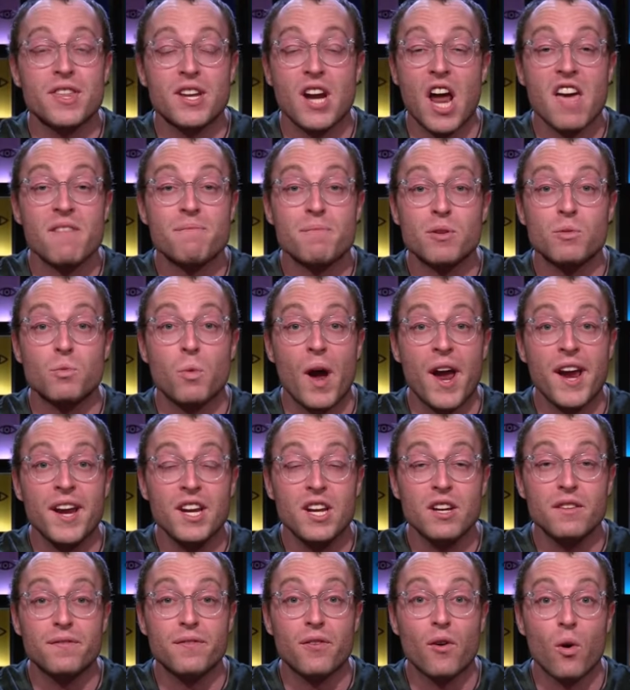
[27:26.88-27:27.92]
that I've been
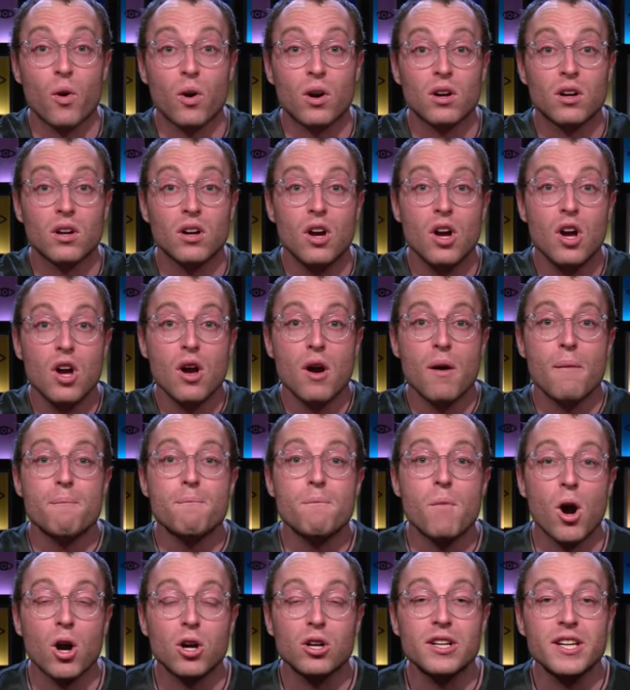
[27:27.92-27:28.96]
waiting for.
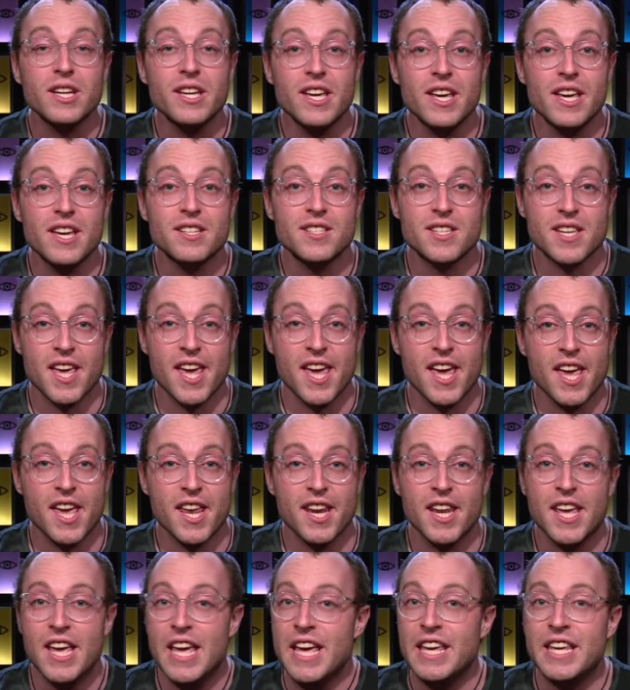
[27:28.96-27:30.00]
Marty is
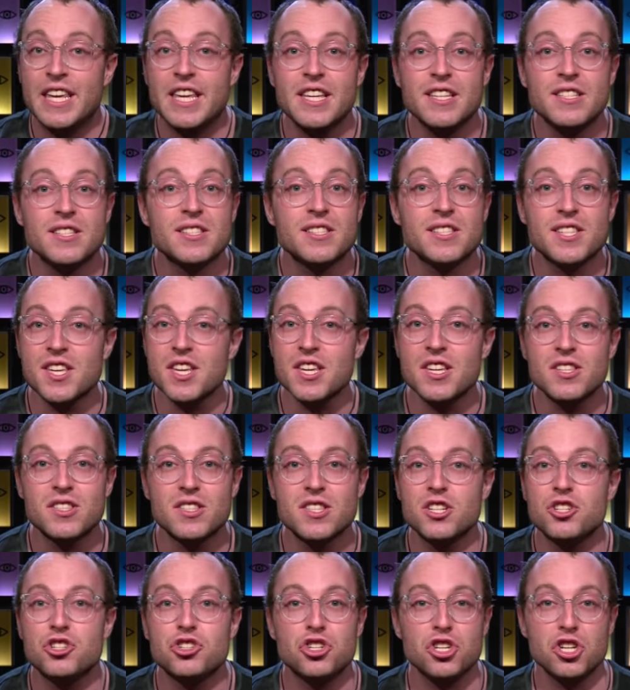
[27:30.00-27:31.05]
in. He sees
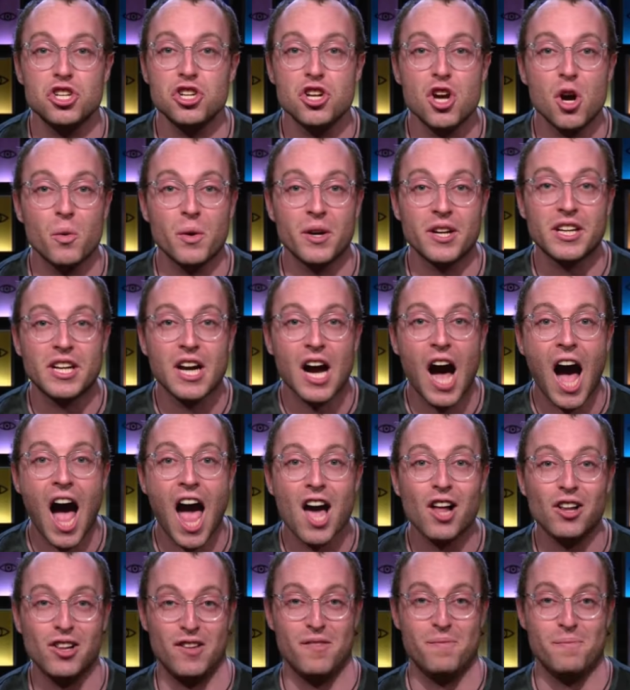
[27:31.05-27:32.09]
that Gino and
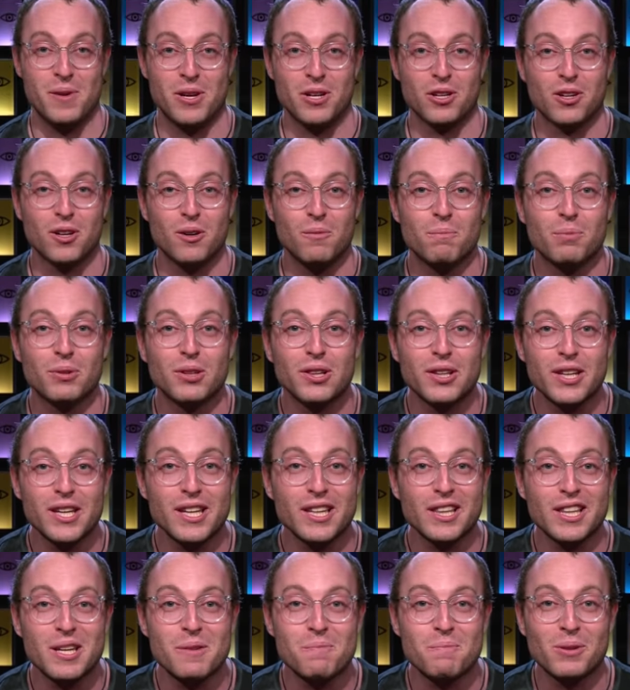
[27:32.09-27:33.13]
Kyle have been
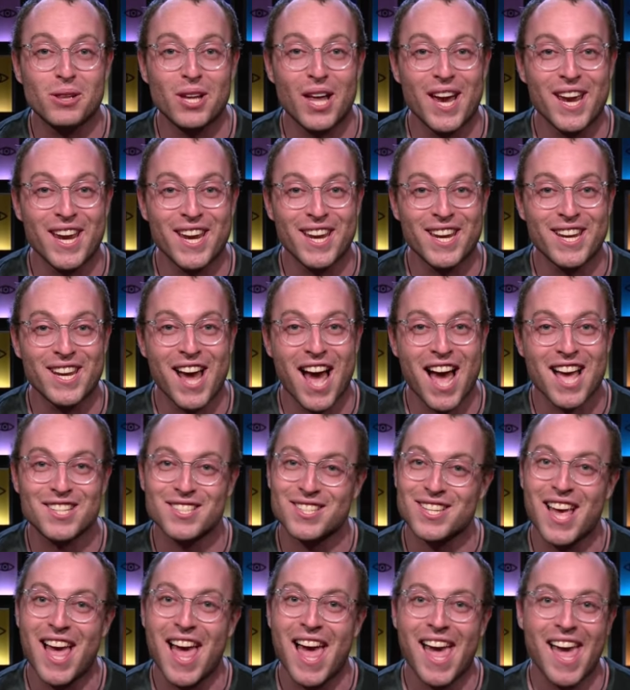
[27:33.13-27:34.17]
completely playing
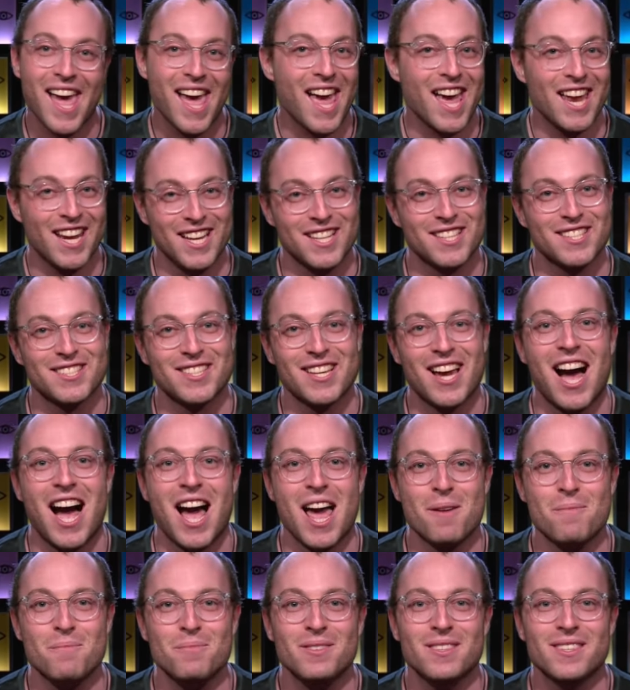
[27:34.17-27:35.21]
us, and it's
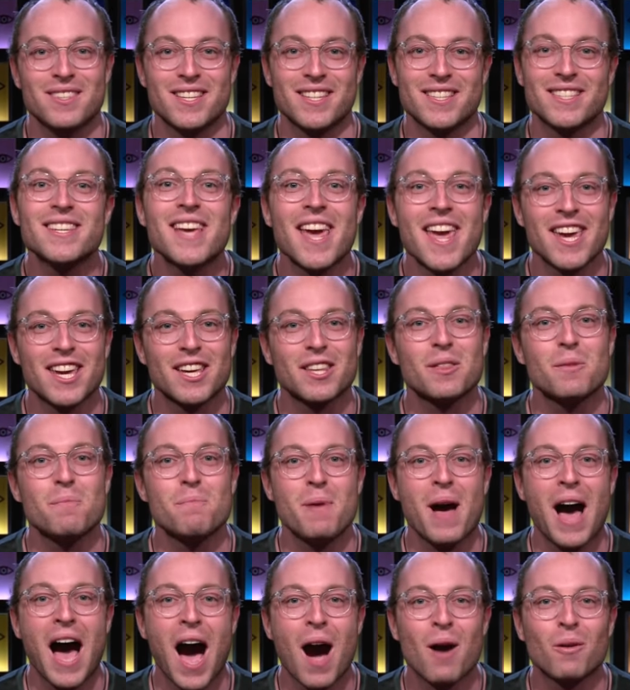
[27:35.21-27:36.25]
time to take the
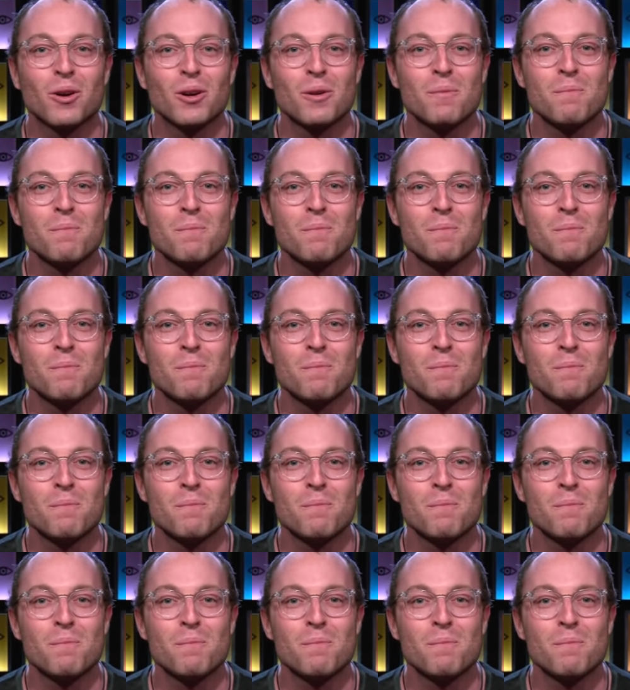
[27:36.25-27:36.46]
power